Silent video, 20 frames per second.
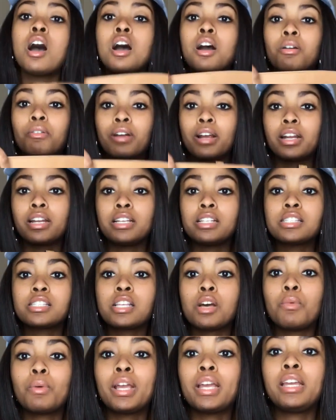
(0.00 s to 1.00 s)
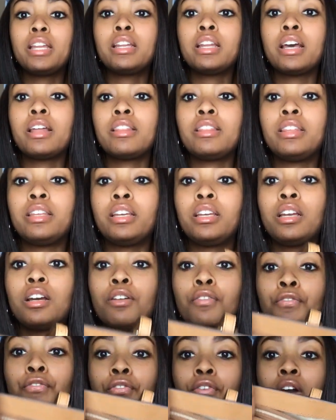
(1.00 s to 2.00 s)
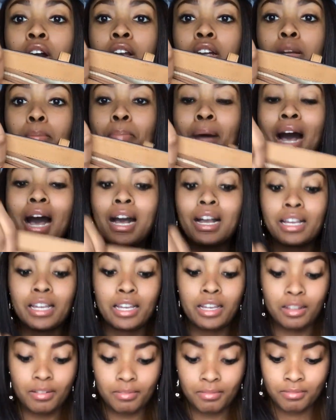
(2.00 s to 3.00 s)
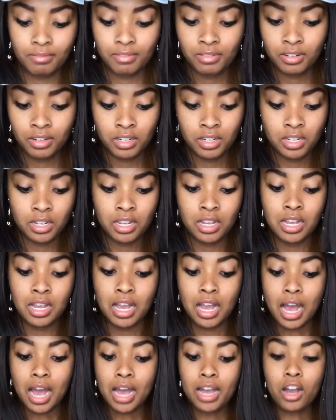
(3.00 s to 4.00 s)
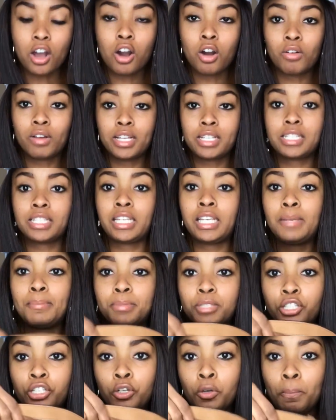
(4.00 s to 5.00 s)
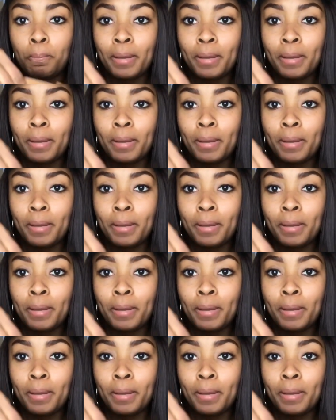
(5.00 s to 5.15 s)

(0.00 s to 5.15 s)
Alrighty, so in the front pocket, I always keep two